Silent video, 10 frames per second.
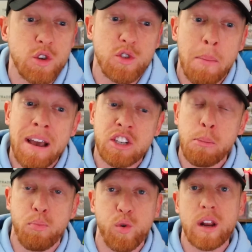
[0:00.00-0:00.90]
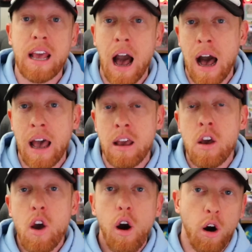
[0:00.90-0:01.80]
So I'm actually pretty high
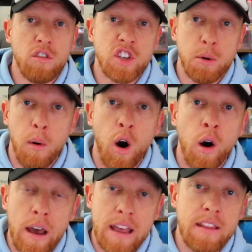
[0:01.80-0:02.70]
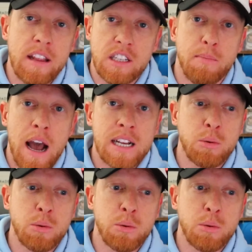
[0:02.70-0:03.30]
on Jamal in this matchup.